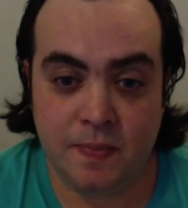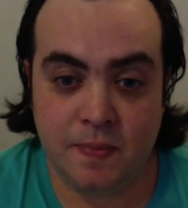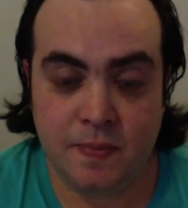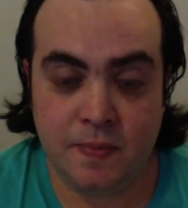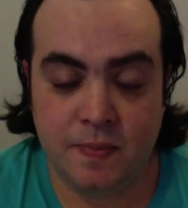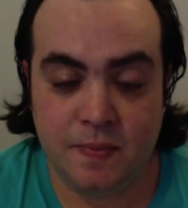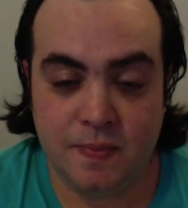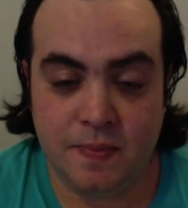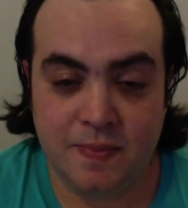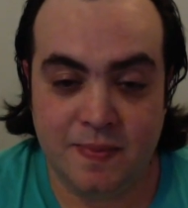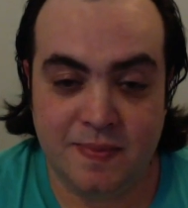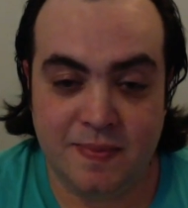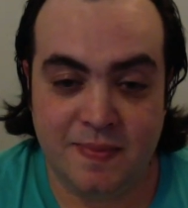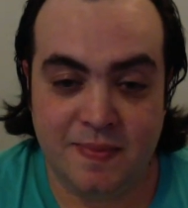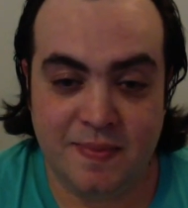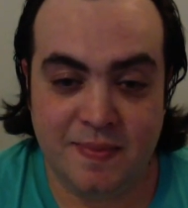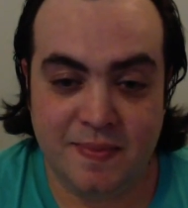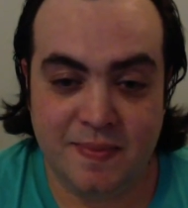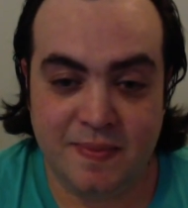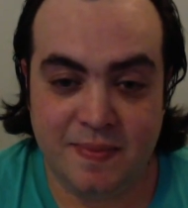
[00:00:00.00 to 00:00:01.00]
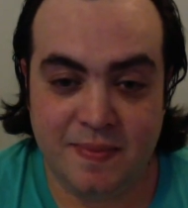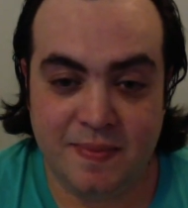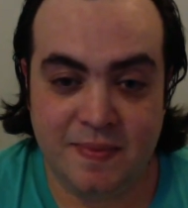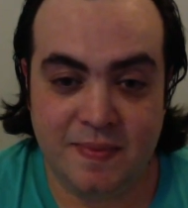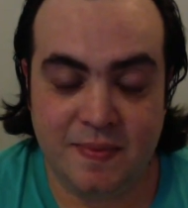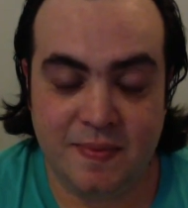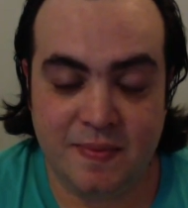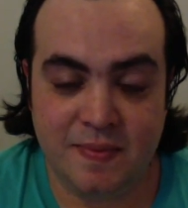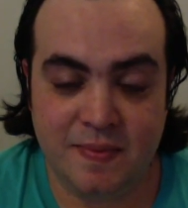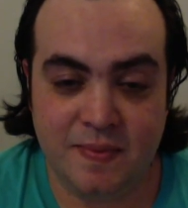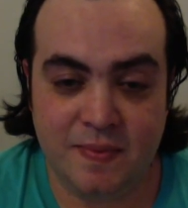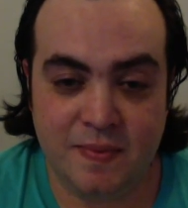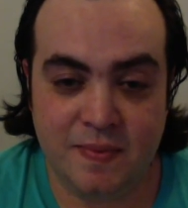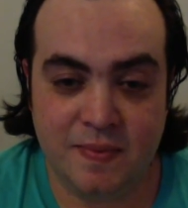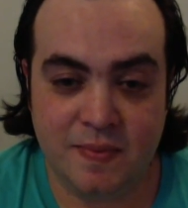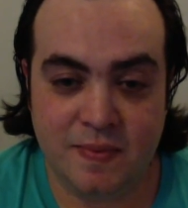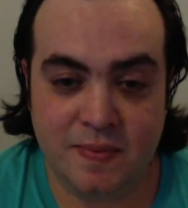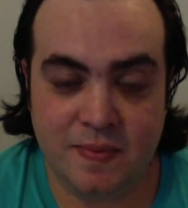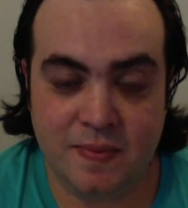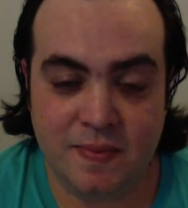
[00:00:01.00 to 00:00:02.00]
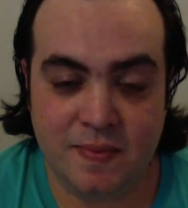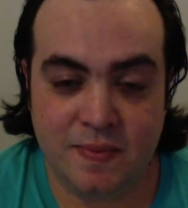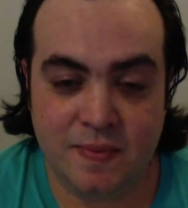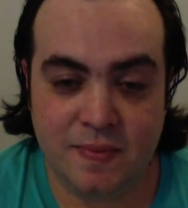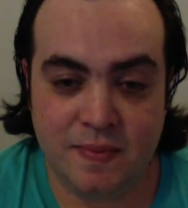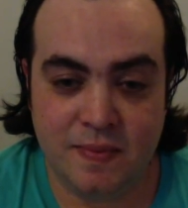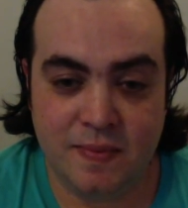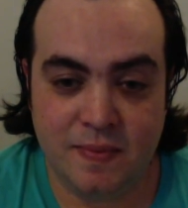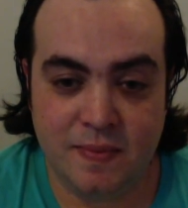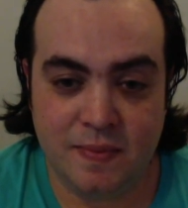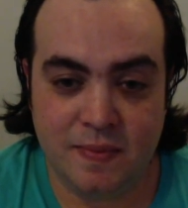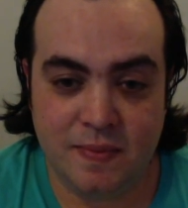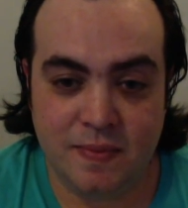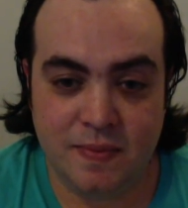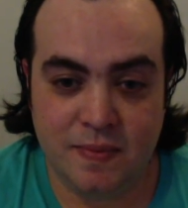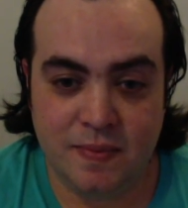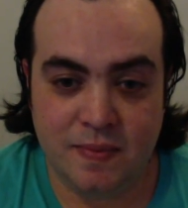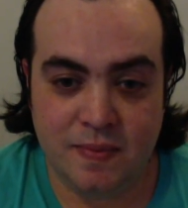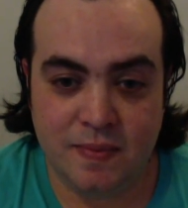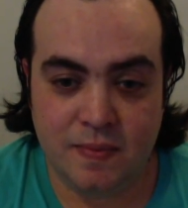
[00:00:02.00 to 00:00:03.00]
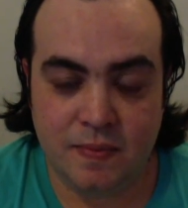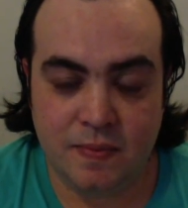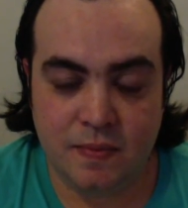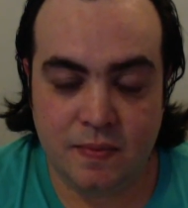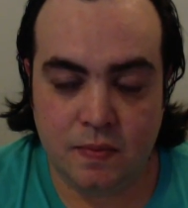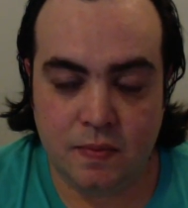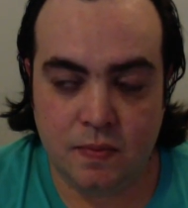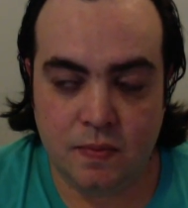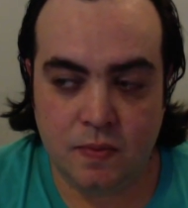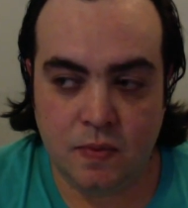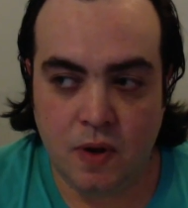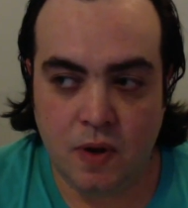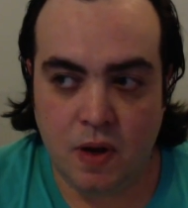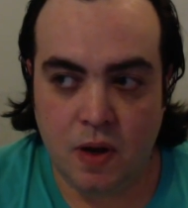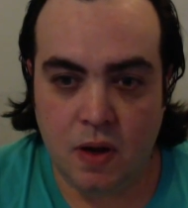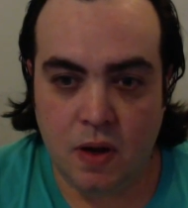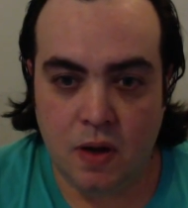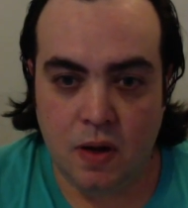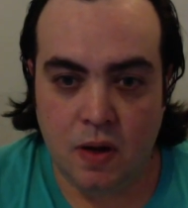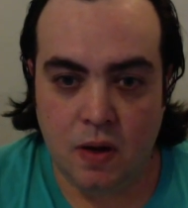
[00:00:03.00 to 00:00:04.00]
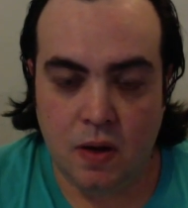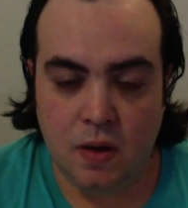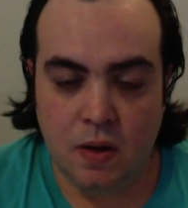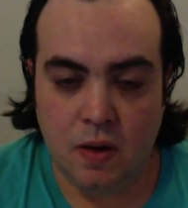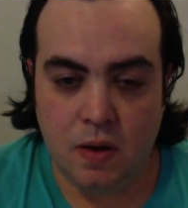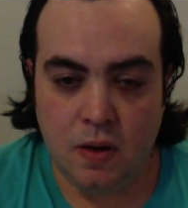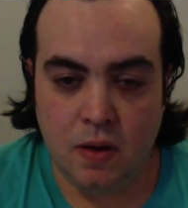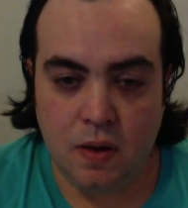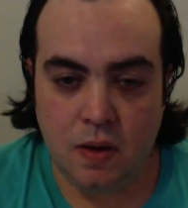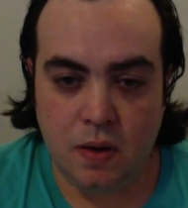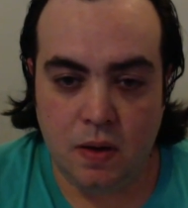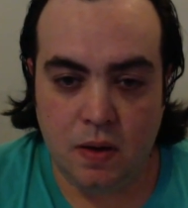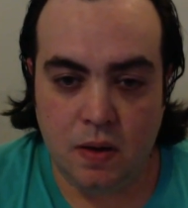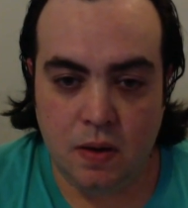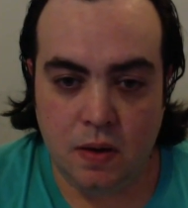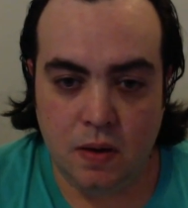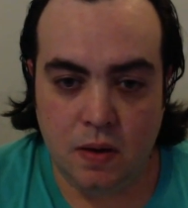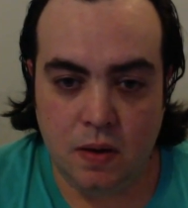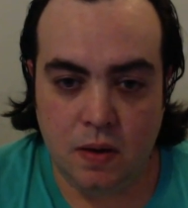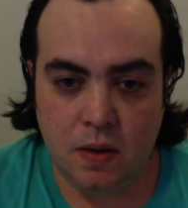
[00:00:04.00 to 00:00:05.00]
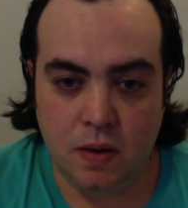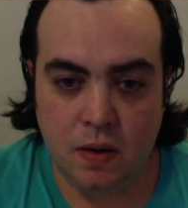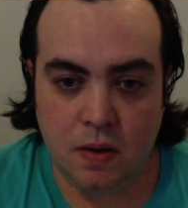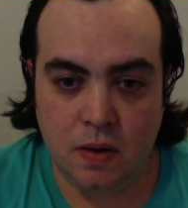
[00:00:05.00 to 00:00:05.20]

(not speaking)